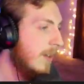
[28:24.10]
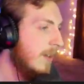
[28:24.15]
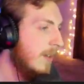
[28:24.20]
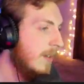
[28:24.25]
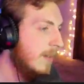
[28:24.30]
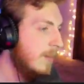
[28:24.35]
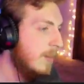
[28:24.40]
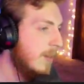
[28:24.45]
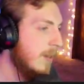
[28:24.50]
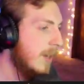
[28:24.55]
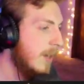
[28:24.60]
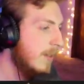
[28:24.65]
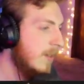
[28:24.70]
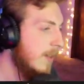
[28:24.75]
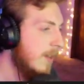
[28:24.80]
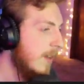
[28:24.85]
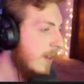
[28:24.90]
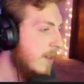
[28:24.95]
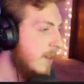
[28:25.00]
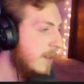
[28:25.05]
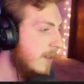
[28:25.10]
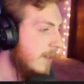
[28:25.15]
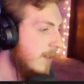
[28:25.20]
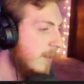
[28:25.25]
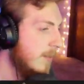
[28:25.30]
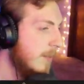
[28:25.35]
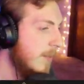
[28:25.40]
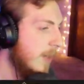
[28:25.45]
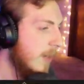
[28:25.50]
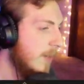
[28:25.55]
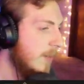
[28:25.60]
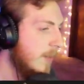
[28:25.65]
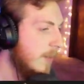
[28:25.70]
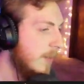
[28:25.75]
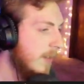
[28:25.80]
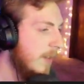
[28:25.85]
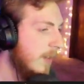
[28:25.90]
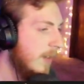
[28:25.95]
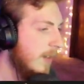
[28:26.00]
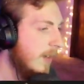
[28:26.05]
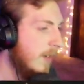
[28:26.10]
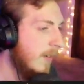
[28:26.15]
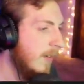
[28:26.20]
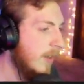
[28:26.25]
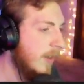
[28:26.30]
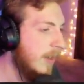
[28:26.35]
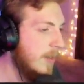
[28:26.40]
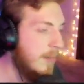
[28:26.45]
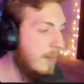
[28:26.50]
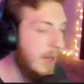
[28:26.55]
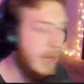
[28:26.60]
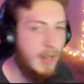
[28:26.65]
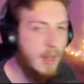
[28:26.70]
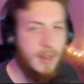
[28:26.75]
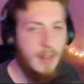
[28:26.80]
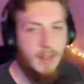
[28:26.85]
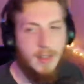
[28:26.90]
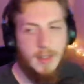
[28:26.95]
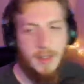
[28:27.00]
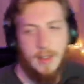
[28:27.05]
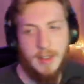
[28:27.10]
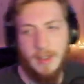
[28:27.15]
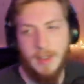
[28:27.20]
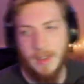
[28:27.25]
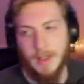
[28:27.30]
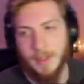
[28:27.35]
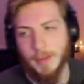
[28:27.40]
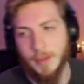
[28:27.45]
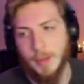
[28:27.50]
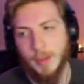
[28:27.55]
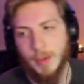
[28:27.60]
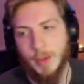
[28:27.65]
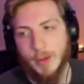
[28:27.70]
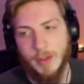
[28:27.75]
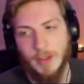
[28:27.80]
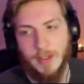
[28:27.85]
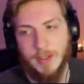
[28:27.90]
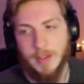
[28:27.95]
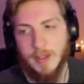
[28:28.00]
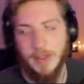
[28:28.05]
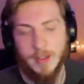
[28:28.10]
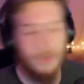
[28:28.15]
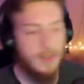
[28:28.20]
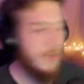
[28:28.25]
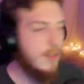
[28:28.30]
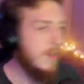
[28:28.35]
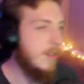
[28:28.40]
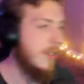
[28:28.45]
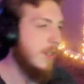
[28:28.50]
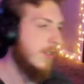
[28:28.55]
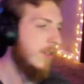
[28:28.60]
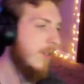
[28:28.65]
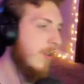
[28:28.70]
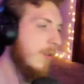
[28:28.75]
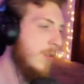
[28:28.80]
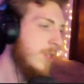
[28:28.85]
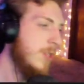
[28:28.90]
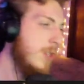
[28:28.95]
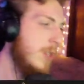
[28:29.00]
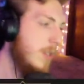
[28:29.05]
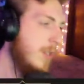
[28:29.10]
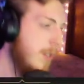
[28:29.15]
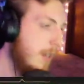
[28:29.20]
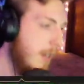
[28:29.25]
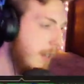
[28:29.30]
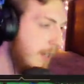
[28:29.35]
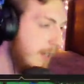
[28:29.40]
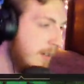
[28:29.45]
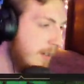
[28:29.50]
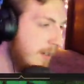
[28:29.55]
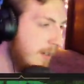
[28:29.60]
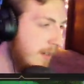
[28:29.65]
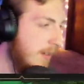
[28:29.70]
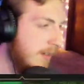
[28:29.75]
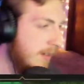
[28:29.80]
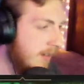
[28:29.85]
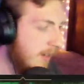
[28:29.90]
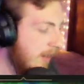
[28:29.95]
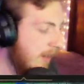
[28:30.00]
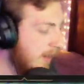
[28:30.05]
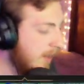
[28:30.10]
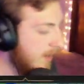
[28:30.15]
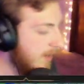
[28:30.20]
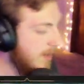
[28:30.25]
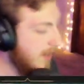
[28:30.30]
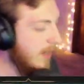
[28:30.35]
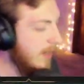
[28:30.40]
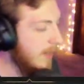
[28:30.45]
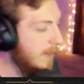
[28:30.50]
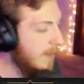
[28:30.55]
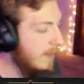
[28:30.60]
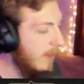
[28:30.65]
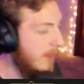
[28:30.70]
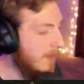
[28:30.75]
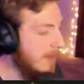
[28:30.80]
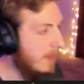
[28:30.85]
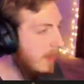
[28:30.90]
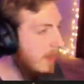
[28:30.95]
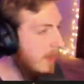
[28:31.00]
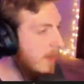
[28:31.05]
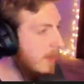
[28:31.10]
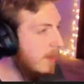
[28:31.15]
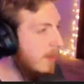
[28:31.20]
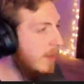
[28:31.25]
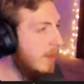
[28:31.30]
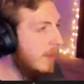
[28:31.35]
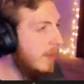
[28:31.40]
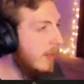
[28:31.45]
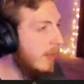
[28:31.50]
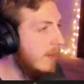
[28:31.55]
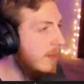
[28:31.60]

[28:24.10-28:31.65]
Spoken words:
pronunciation sometimes. I look at mine. People always just go shadada like a baby, or they call me